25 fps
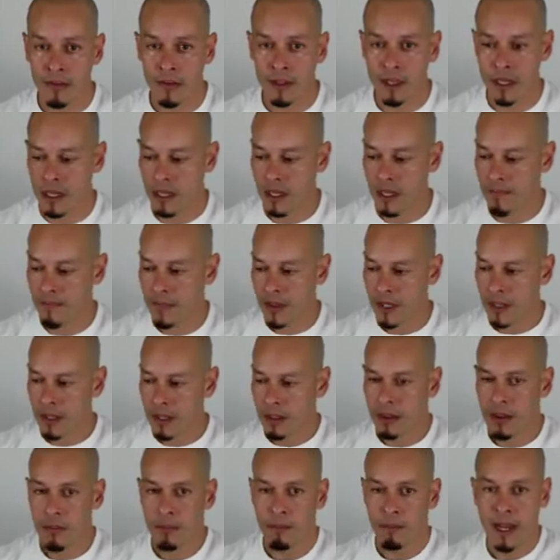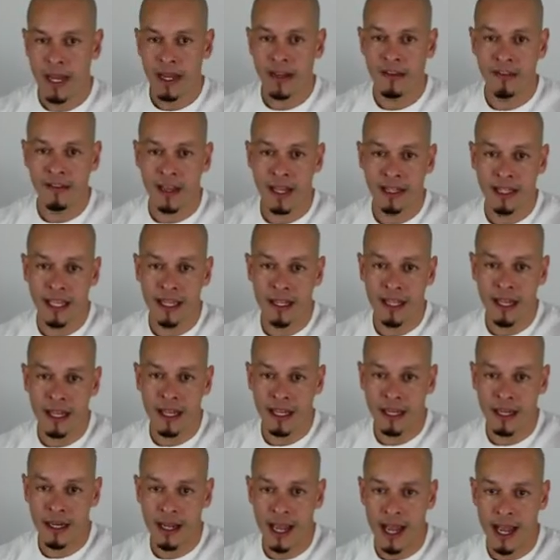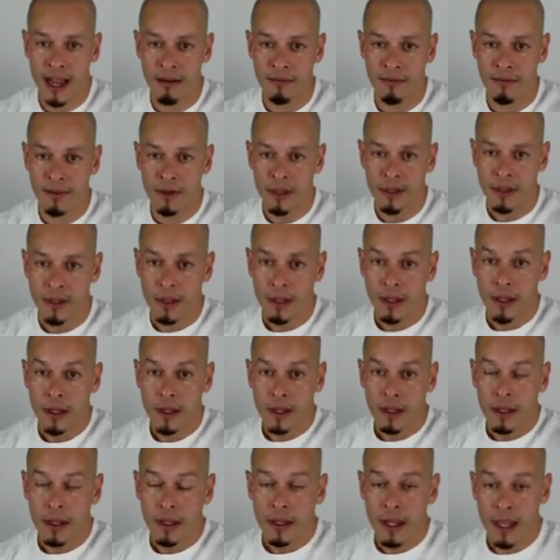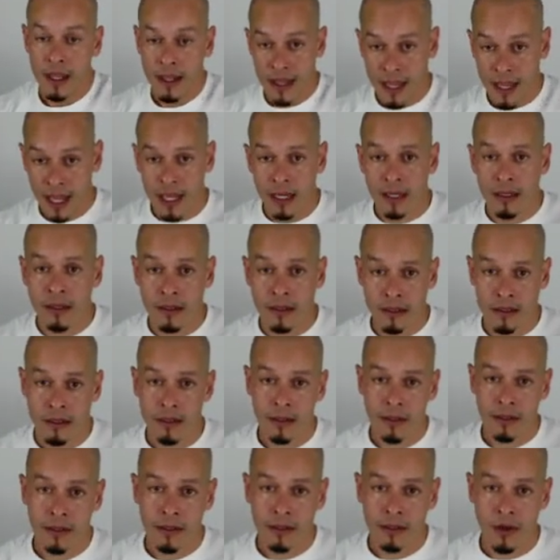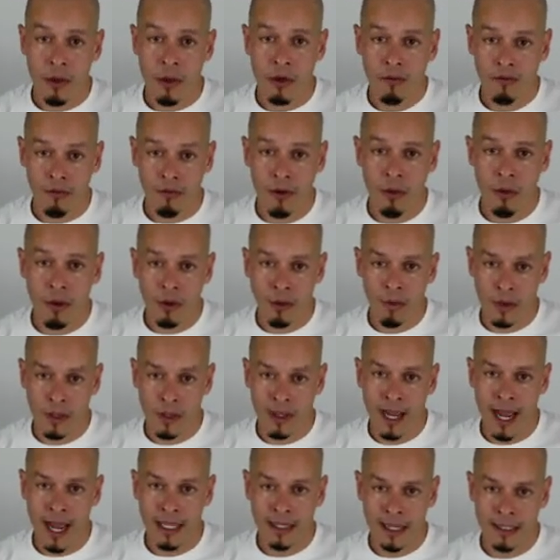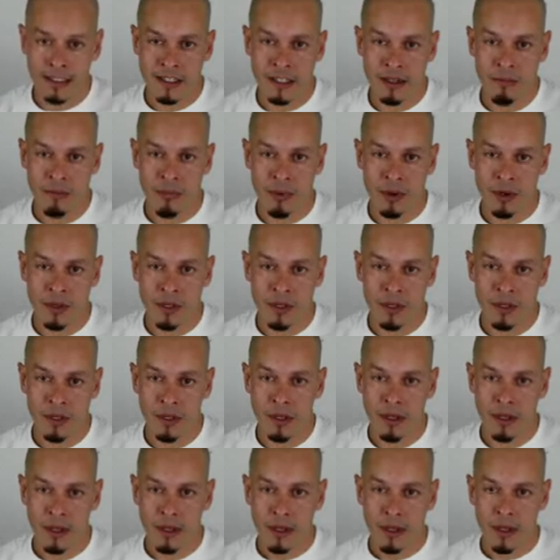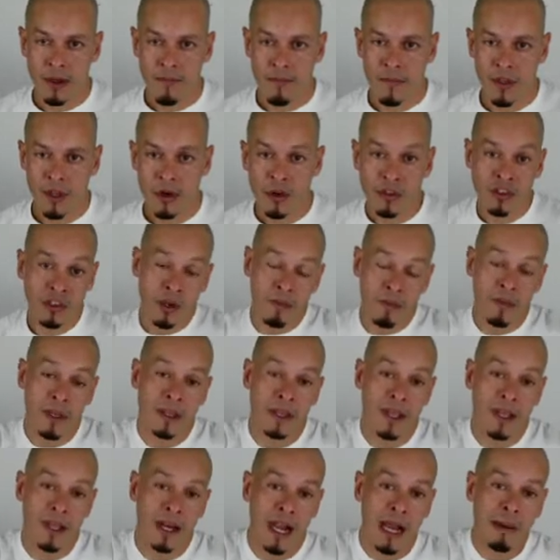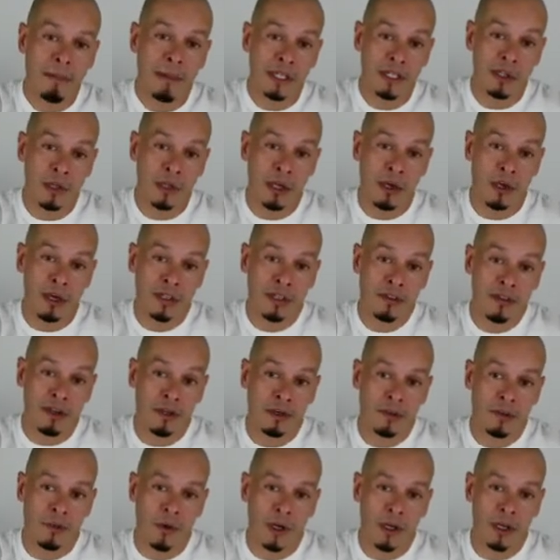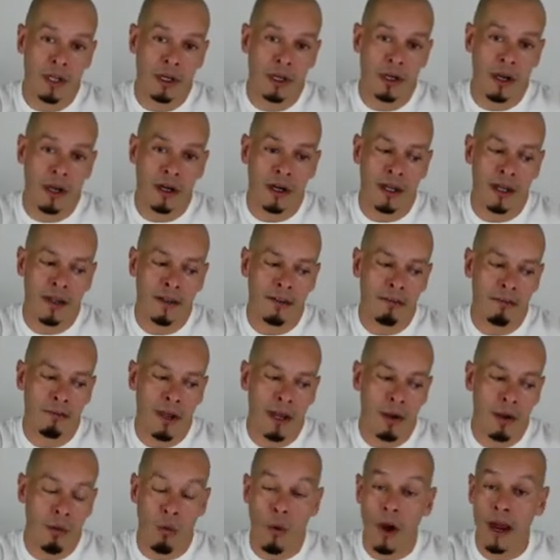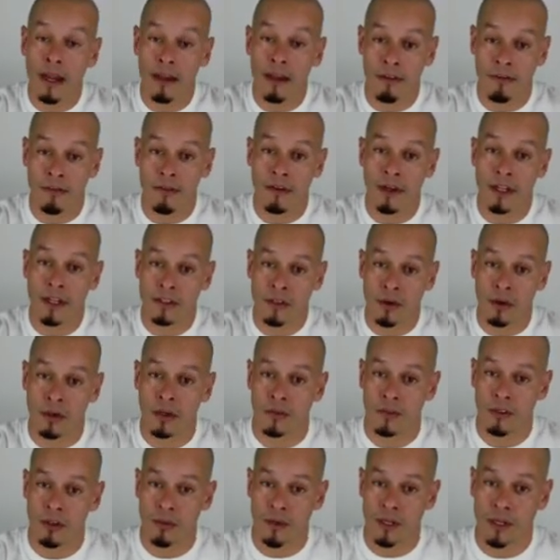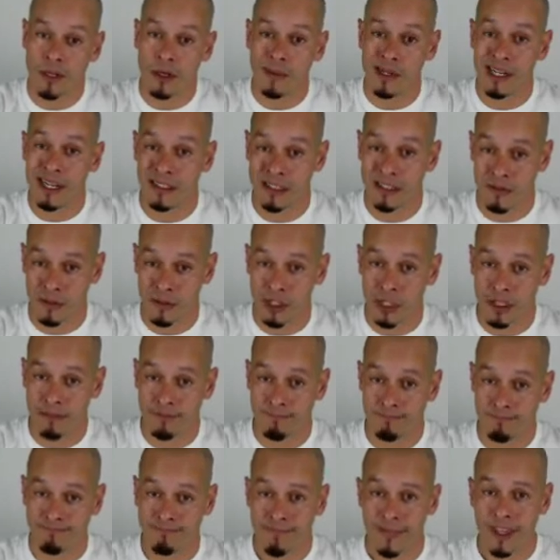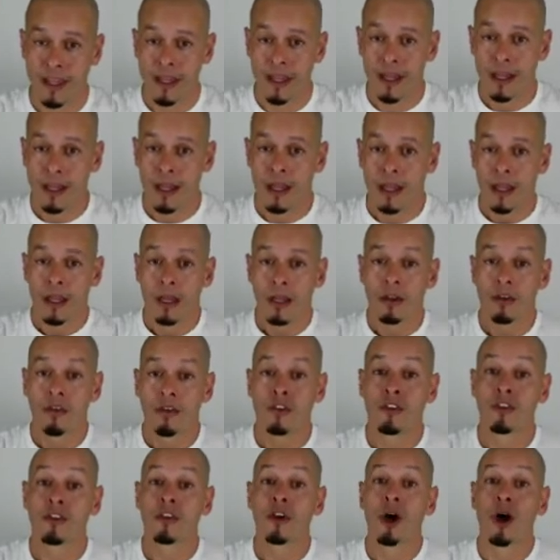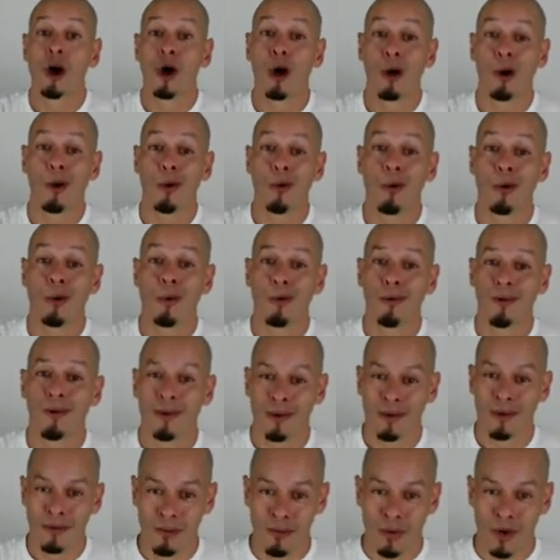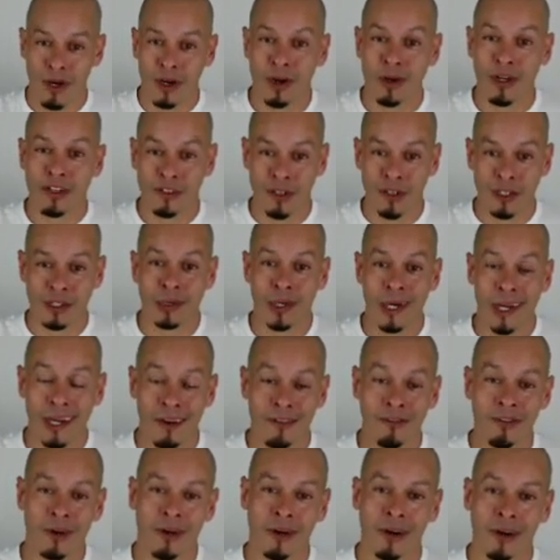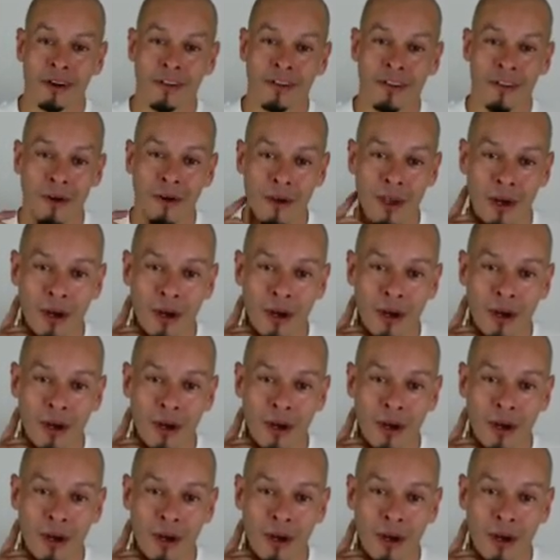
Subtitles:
the baseline that they can have, and then going forward with that, that's an important thing. Something that I'm actually going to start working on is my wife is going to become an SFG. So we're going to start training for her. So,